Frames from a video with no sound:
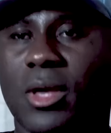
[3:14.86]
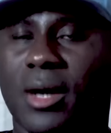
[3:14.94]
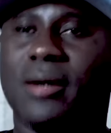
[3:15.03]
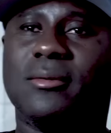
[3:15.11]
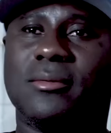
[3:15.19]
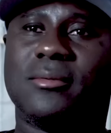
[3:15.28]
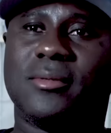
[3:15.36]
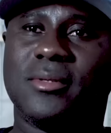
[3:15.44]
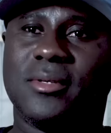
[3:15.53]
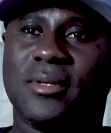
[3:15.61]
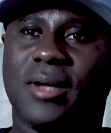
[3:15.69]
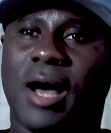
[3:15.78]
Yeah.
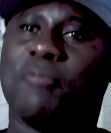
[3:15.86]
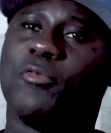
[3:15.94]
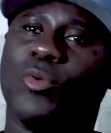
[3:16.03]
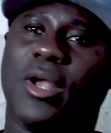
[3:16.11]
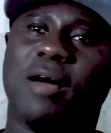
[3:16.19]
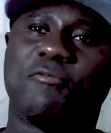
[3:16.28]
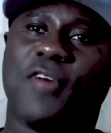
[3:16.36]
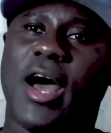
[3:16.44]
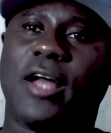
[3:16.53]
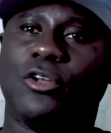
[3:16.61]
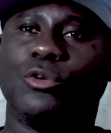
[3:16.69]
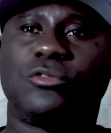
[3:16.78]
I'm 5
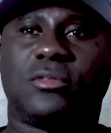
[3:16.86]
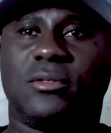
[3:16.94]
dudes.